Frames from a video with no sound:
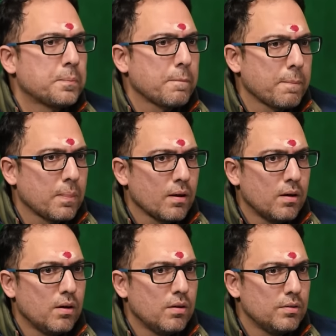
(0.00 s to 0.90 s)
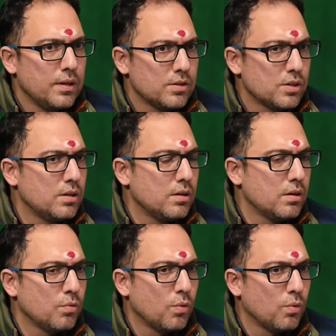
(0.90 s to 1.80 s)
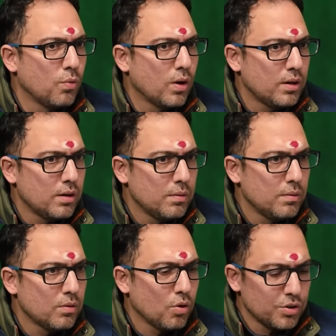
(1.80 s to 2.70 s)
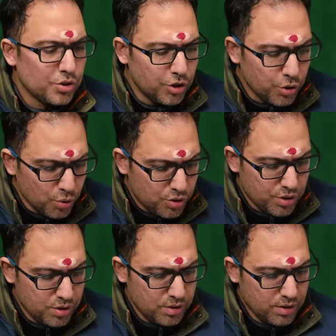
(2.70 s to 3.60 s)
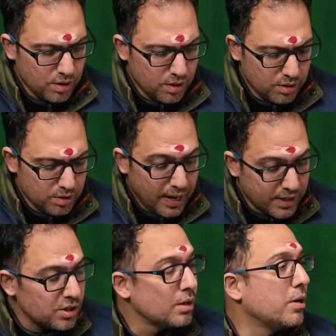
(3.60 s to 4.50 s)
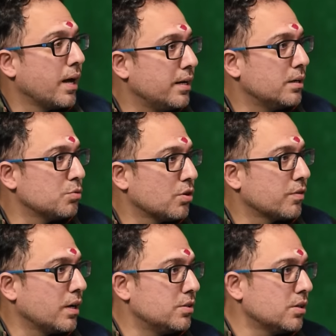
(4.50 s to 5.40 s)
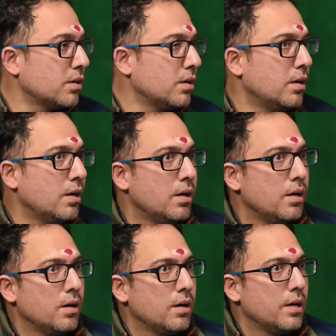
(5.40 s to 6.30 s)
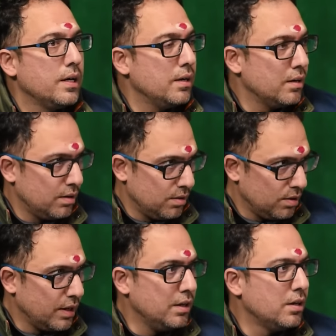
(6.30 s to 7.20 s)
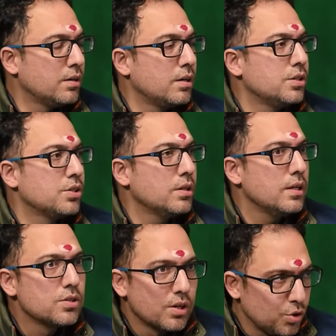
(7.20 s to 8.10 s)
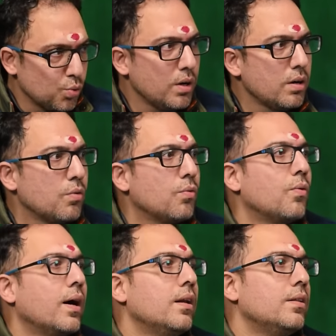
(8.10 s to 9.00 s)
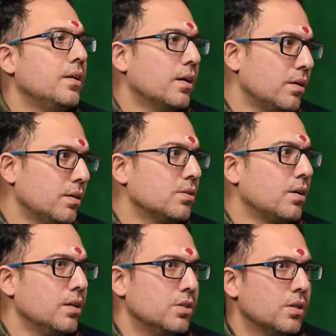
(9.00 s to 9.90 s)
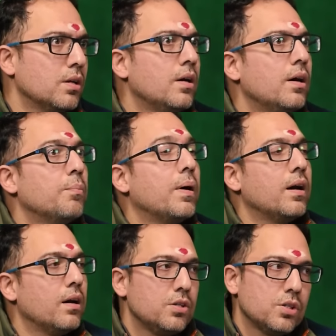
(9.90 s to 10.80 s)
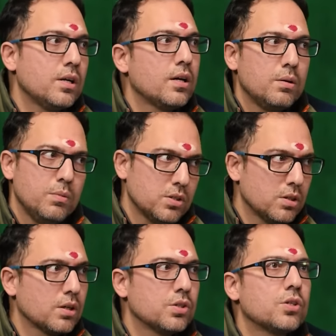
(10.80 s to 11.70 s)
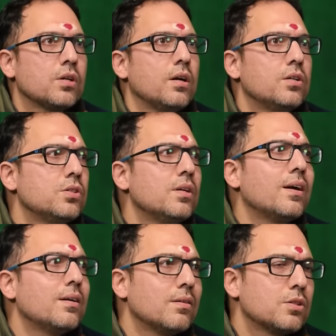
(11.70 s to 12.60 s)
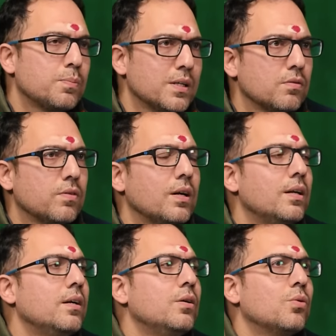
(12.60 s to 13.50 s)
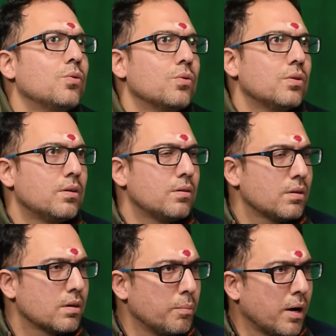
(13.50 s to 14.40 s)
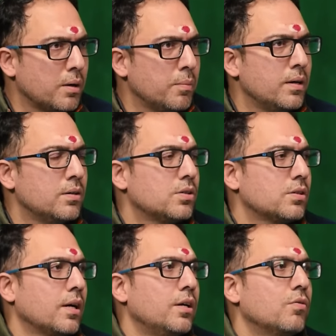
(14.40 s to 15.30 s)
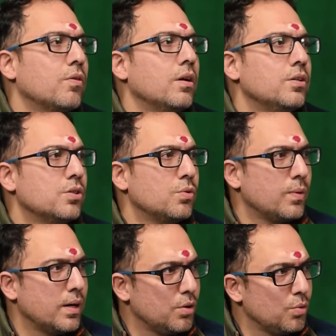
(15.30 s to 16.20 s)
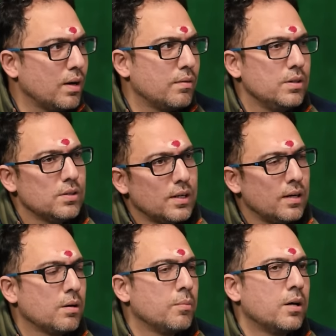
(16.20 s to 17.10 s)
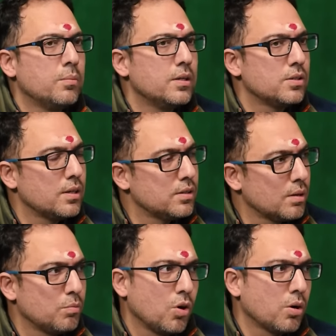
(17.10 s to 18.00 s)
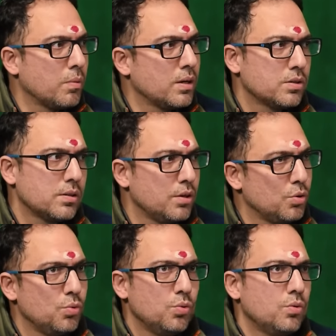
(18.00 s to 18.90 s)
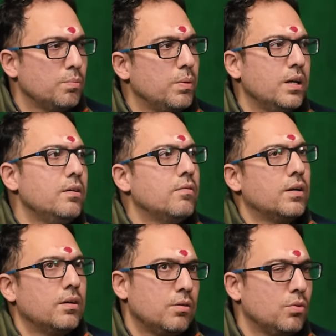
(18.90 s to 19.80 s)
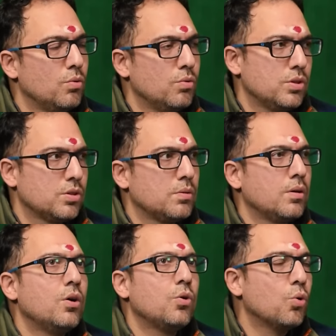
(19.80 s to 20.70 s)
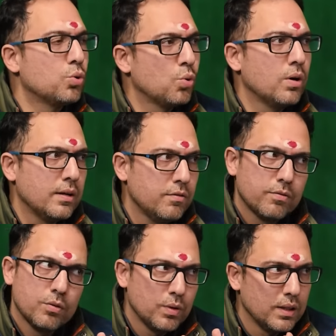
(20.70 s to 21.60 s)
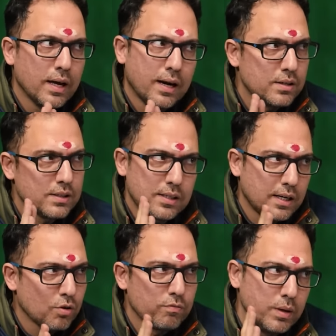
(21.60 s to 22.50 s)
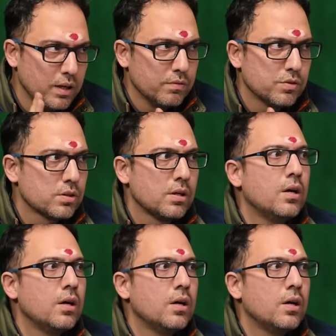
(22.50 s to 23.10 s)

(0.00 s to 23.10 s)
there is a what constitutes the actionable items of culture in the Indian tradition is ritual, while in the other is religion. By religion here, he means the Christian religion, and specifically, the commandments kind of religion where you have these 10 commandments and some dogmas that you believe and, just go through life with that set of beliefs.